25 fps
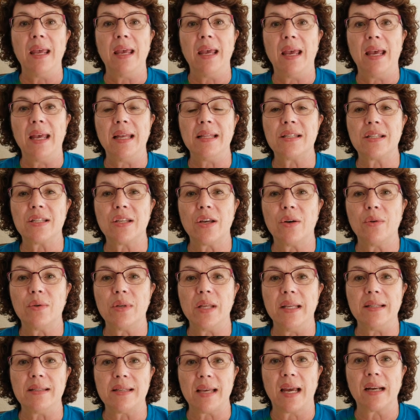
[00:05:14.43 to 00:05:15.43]
And so
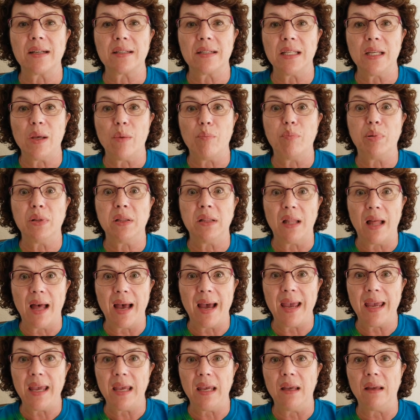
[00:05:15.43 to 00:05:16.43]
it's actually
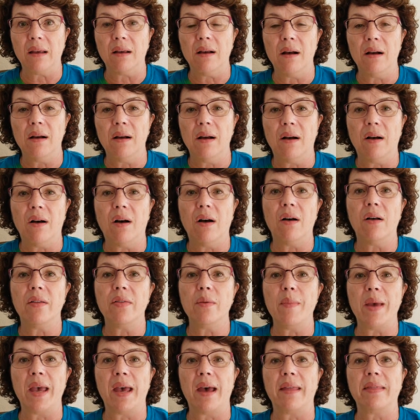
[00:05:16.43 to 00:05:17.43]
applying all the
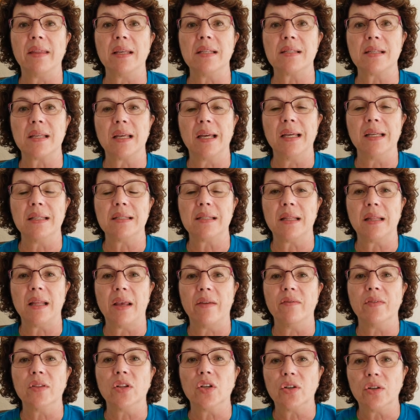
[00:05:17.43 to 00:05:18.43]
math and science that
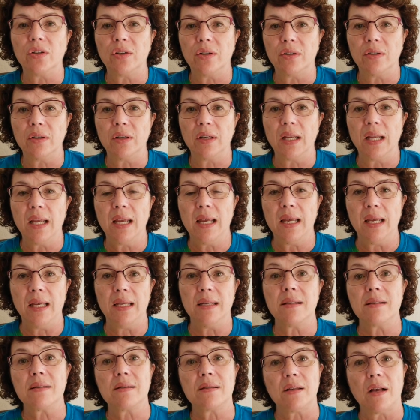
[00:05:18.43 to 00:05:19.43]
they've learned
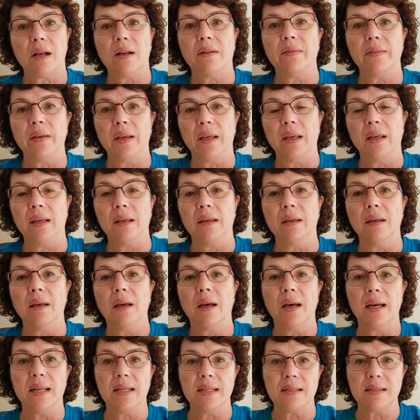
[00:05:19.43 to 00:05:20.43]
into solving
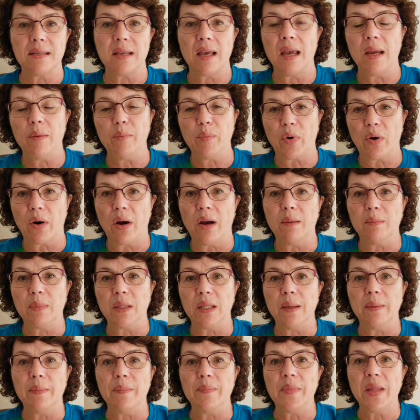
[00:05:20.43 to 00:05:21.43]
a design
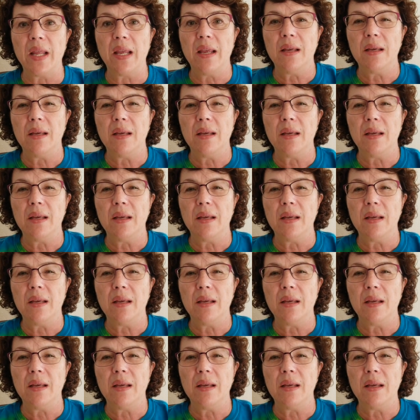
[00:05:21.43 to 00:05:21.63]
problem.